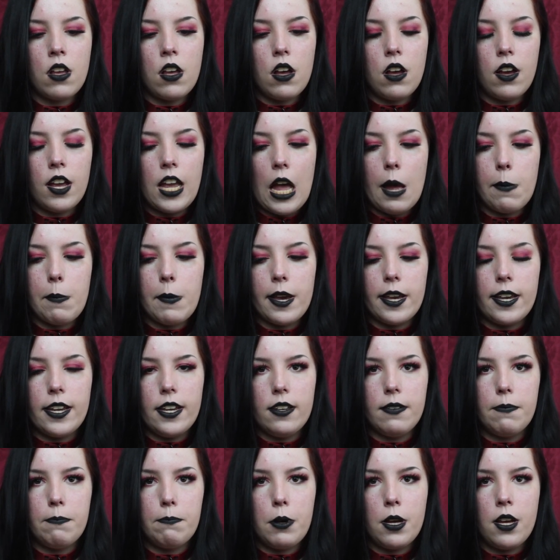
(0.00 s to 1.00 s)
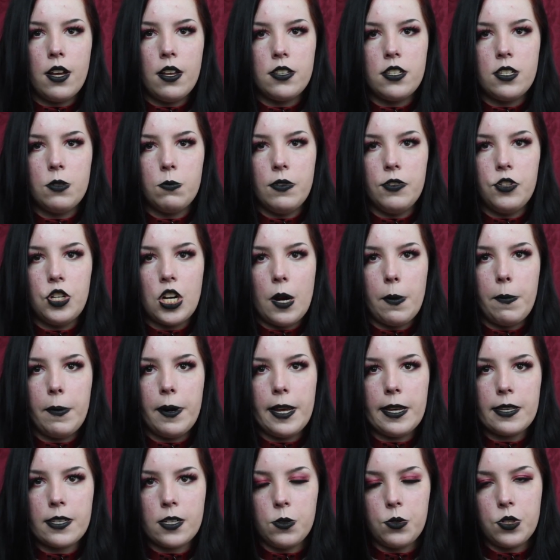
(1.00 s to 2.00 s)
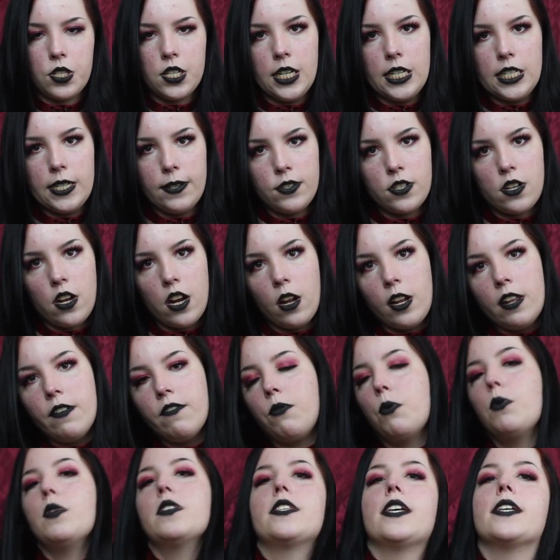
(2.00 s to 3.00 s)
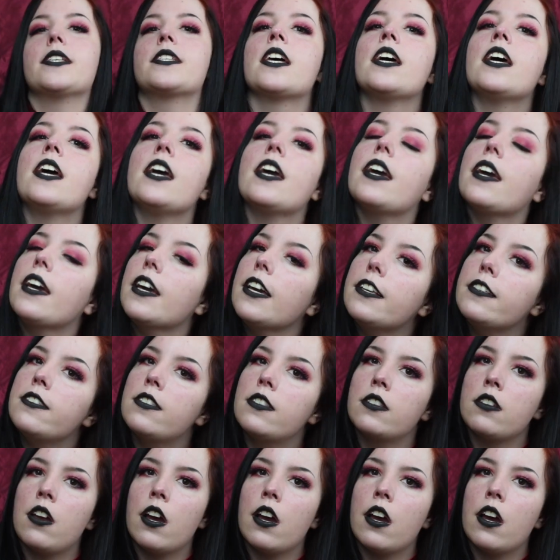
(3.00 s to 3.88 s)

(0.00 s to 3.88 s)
"I am a person with Japanese and alternative style influences" into the